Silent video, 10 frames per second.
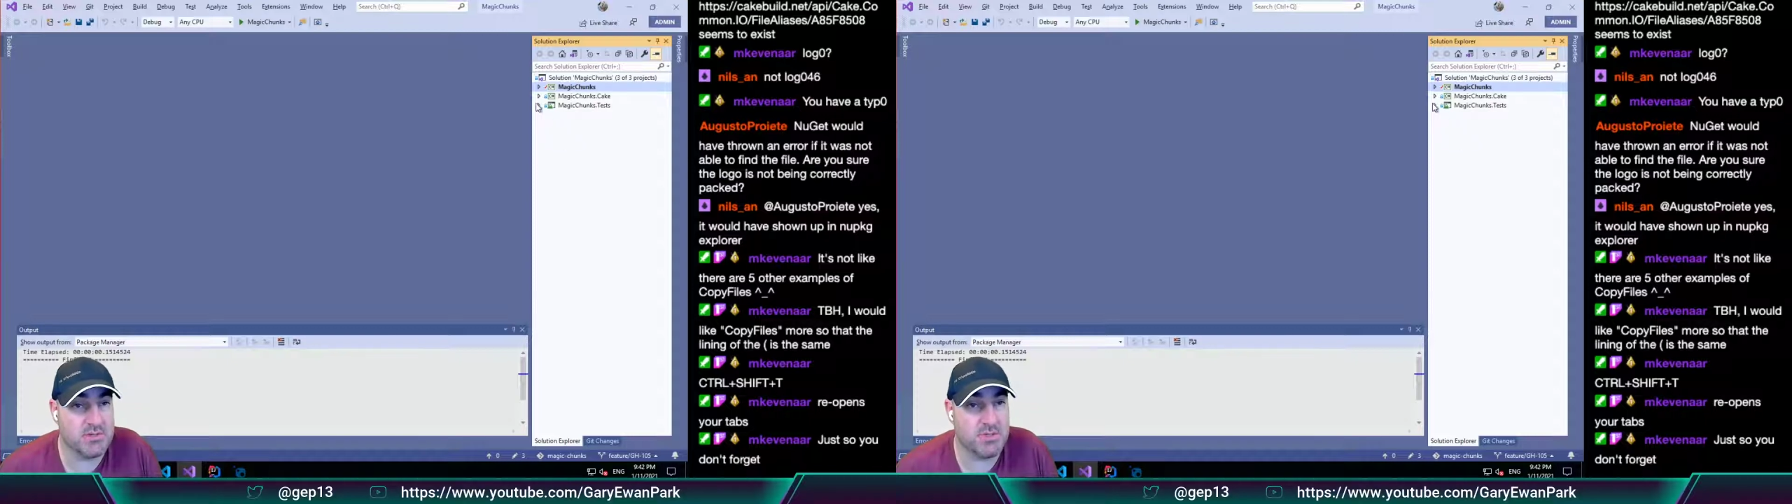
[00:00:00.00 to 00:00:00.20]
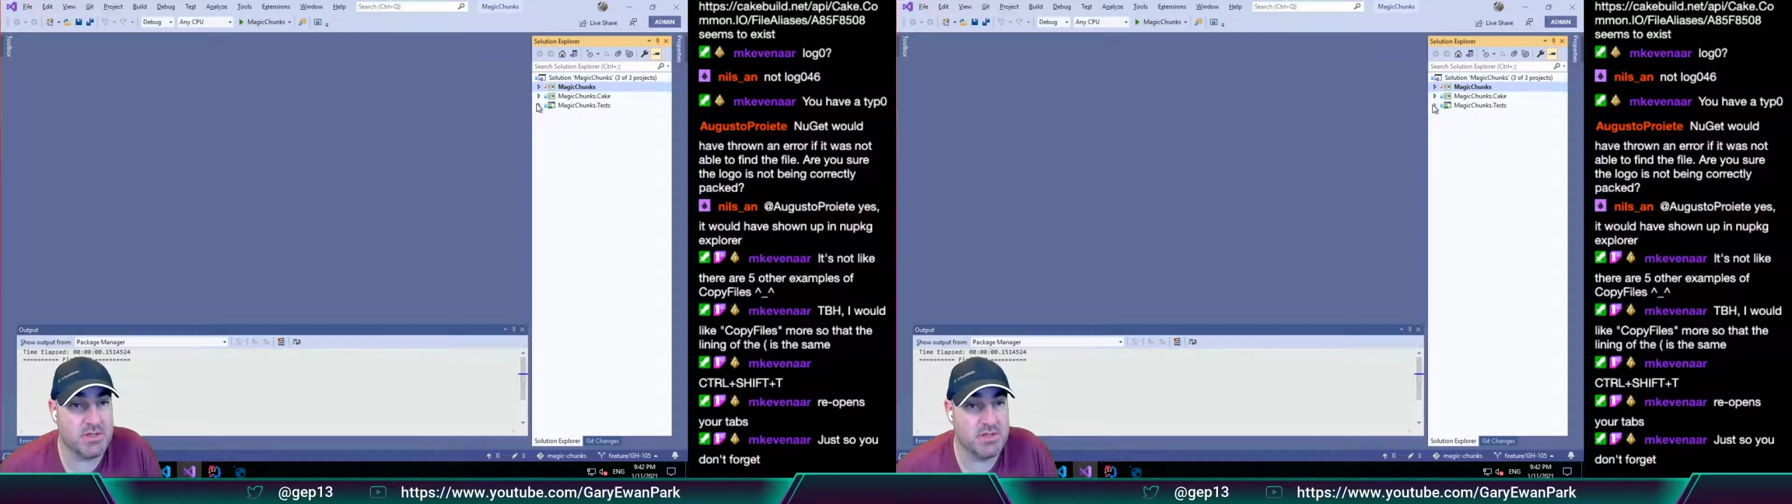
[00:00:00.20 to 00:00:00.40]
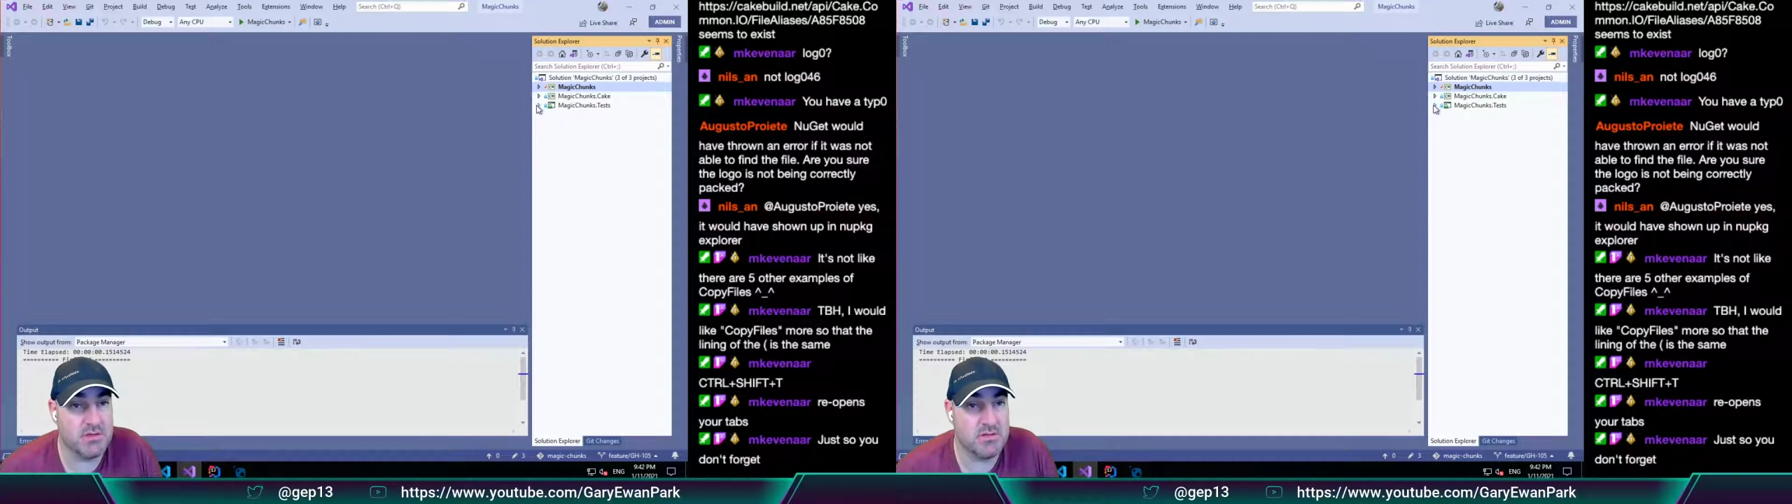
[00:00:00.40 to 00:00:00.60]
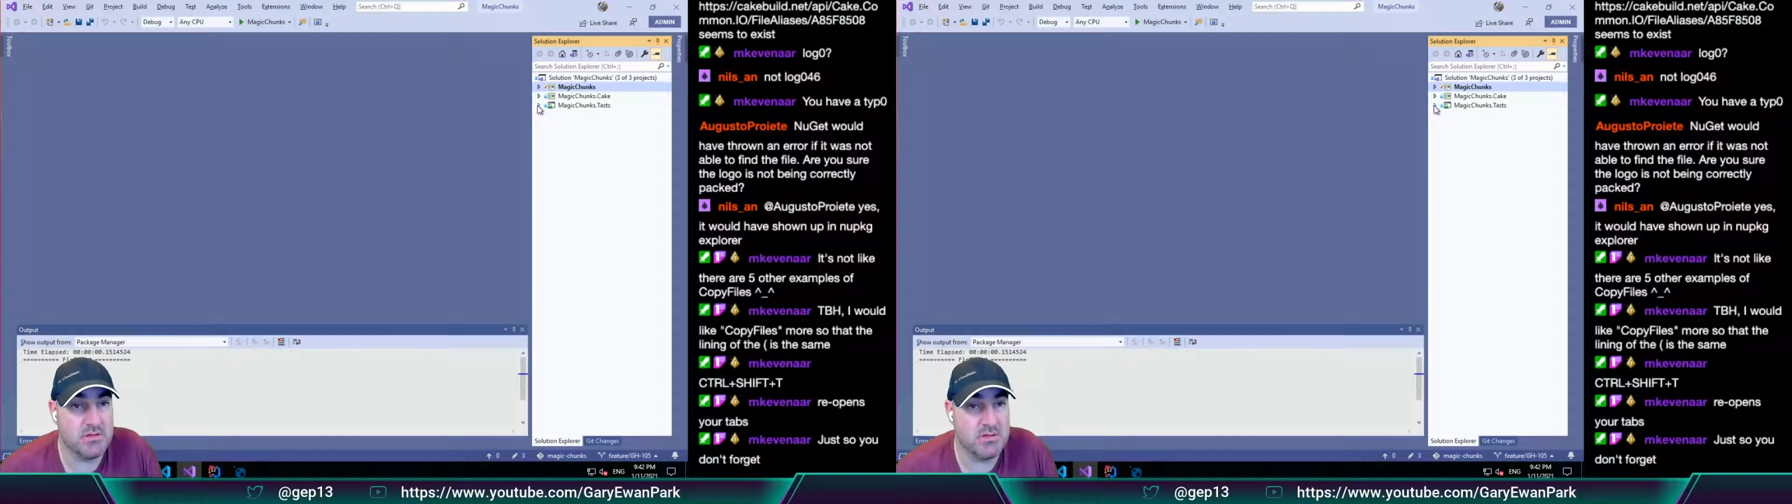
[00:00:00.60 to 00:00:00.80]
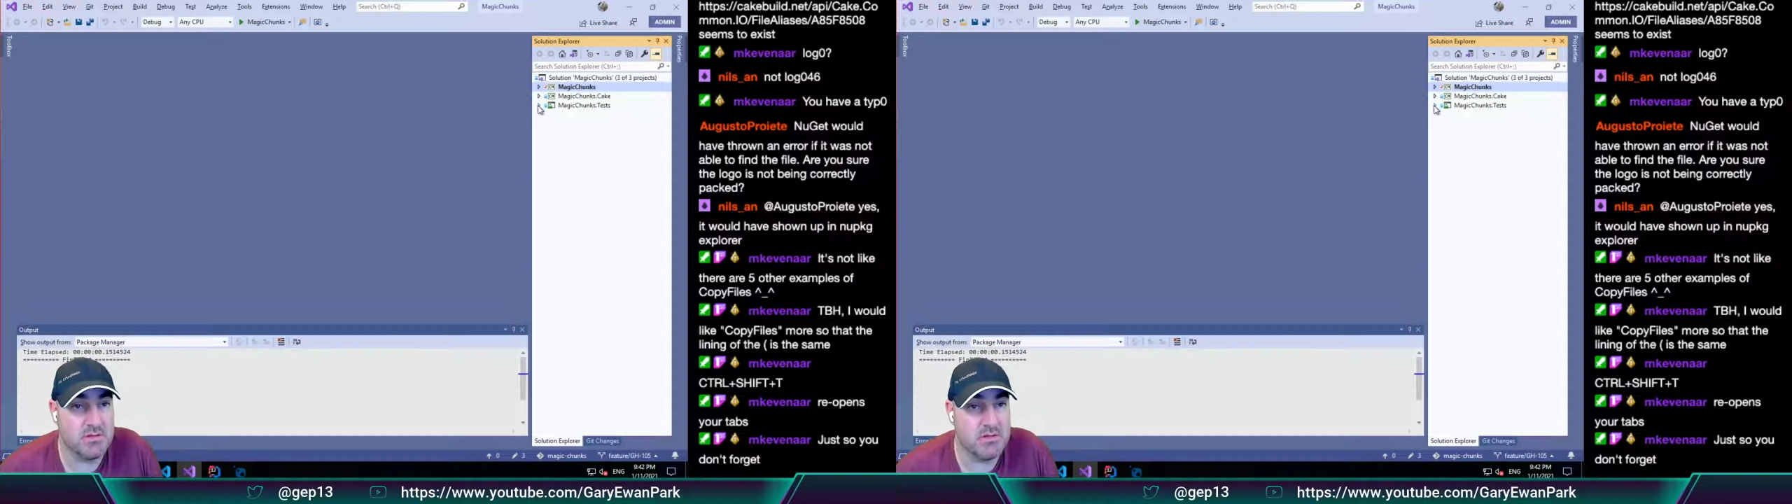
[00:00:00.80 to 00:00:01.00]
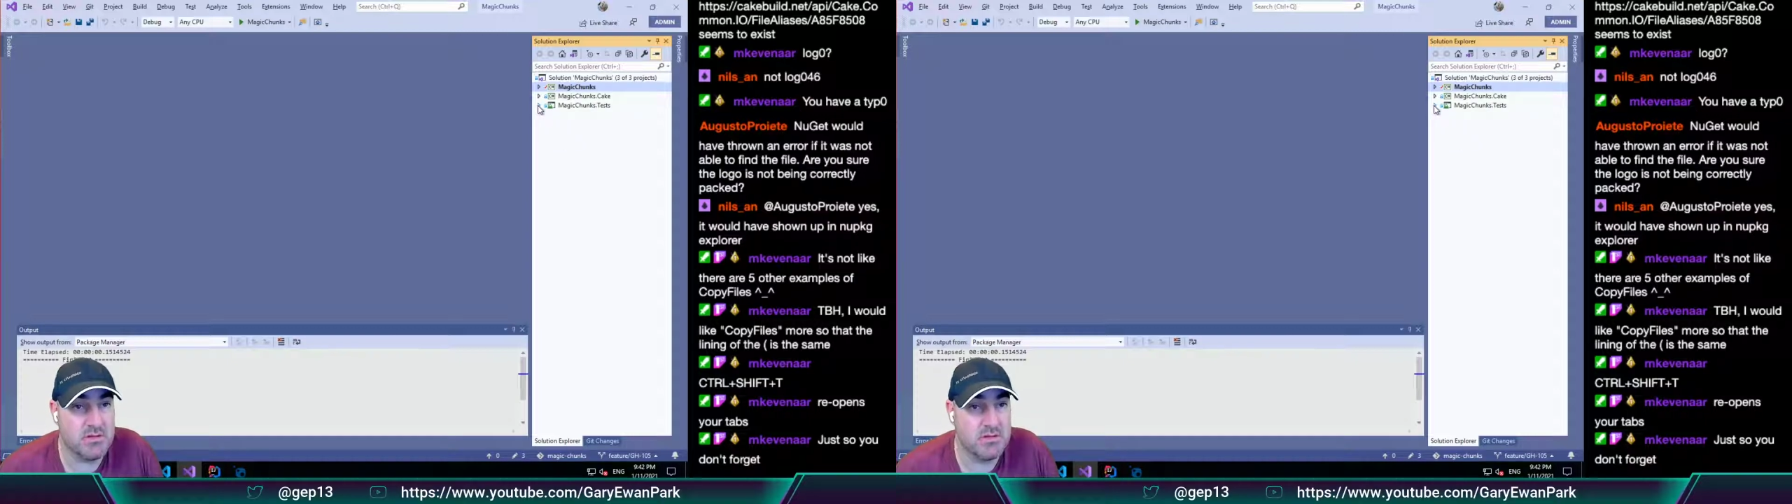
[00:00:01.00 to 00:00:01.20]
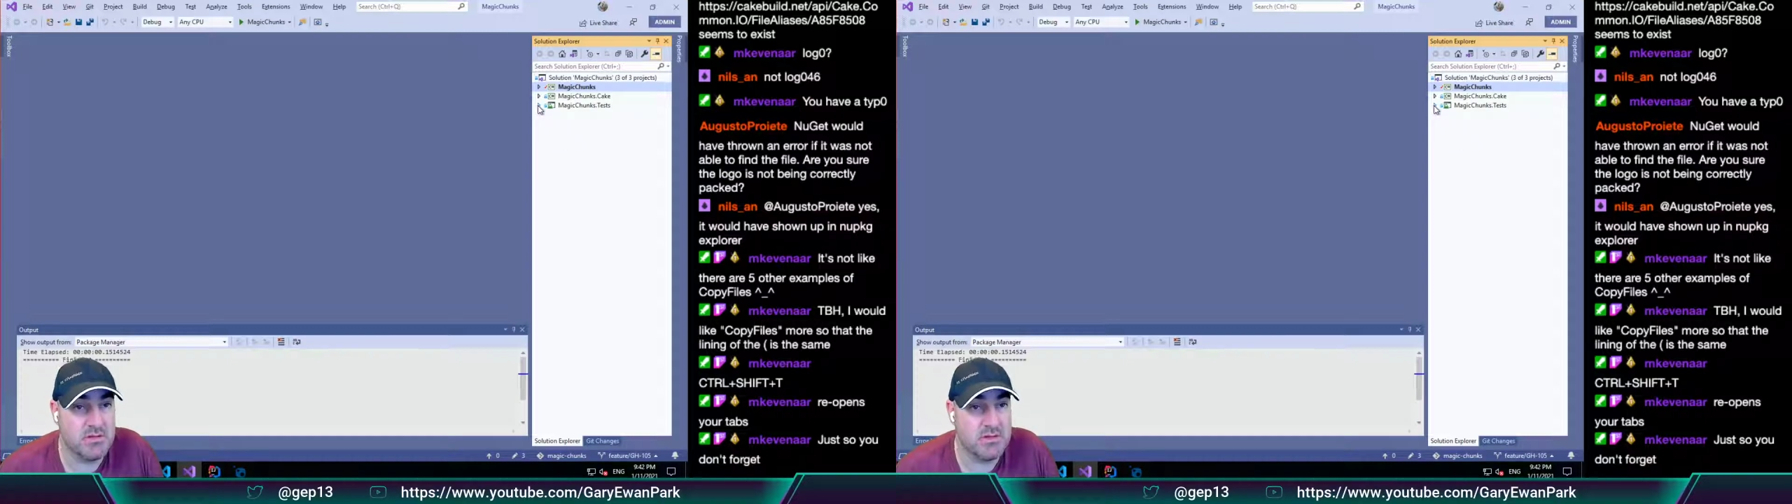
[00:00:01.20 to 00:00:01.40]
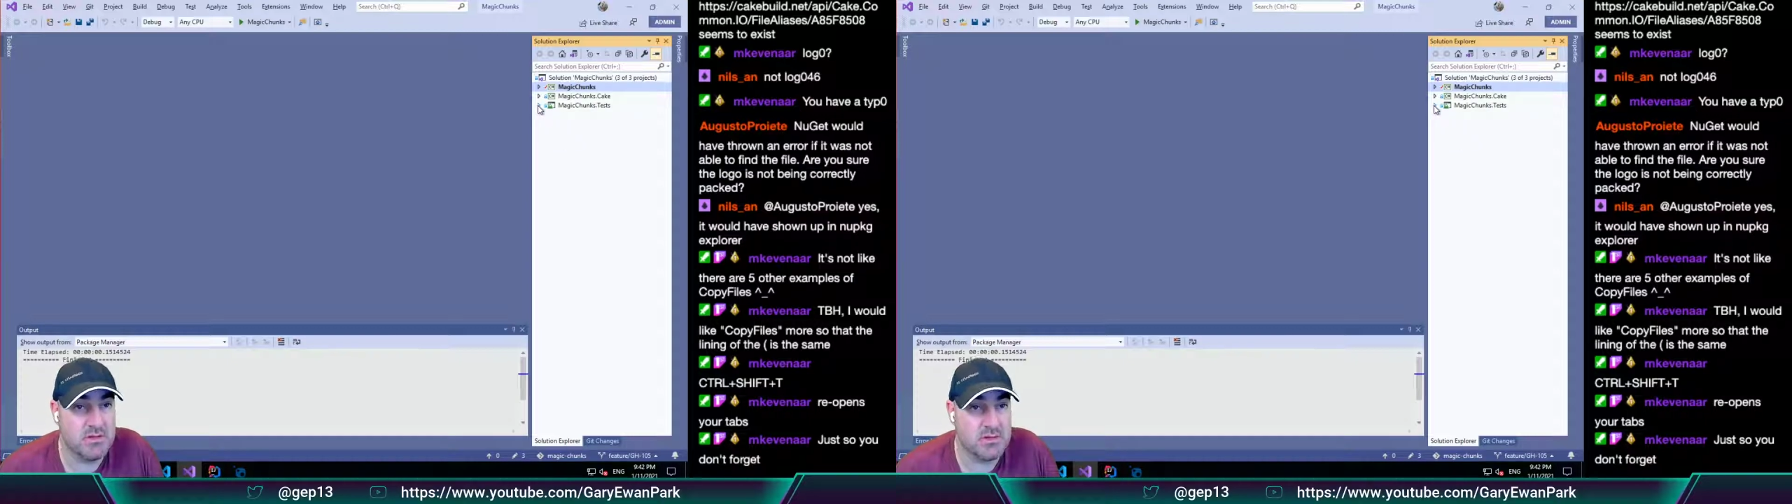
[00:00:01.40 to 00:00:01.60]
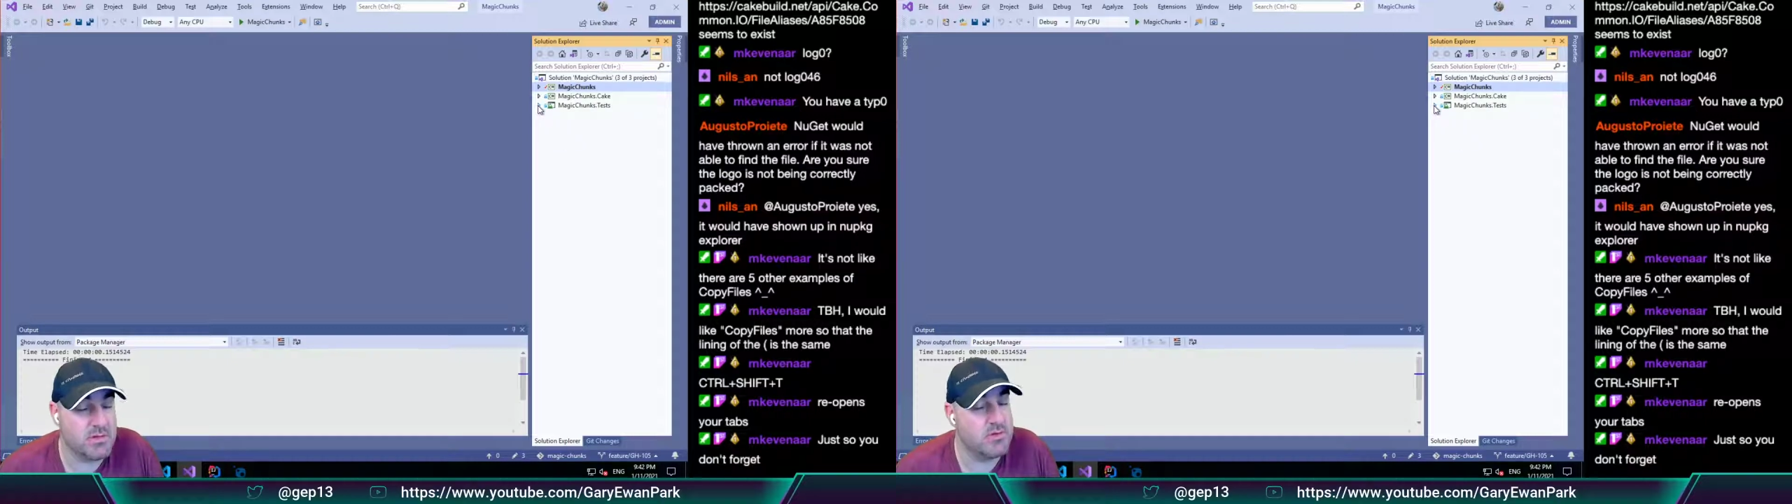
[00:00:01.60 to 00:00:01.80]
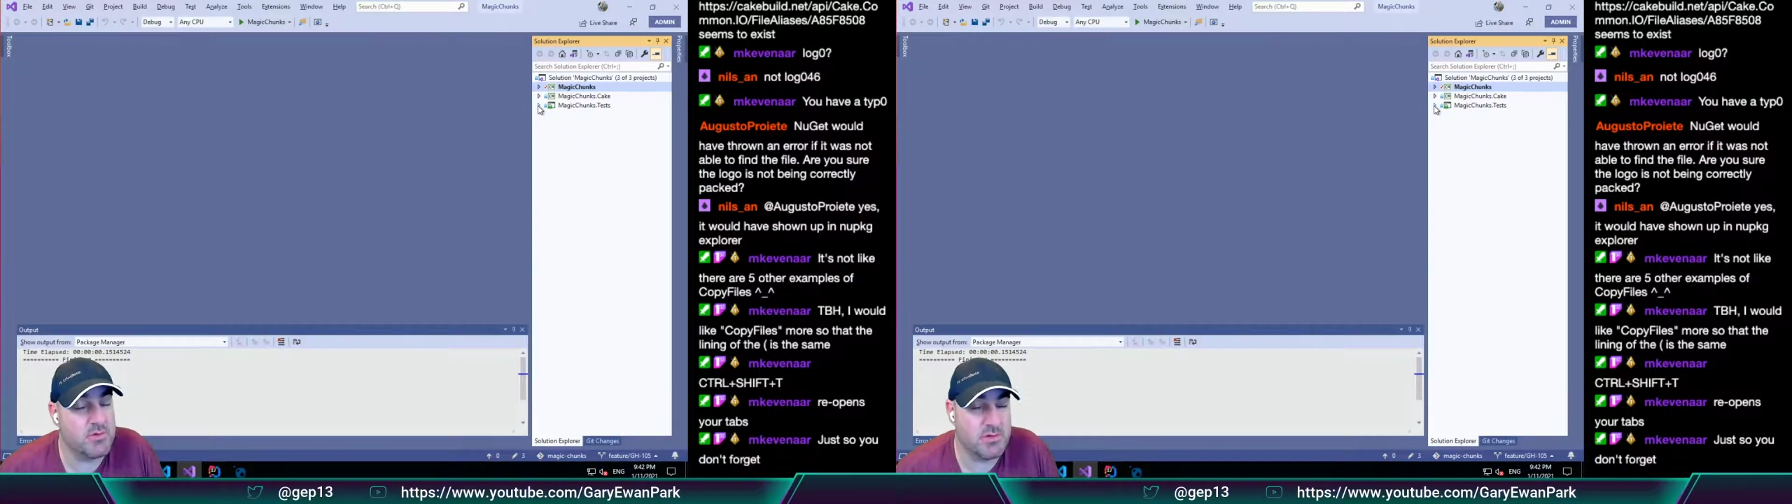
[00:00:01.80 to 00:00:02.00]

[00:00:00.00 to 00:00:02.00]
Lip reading: be, well, you know what,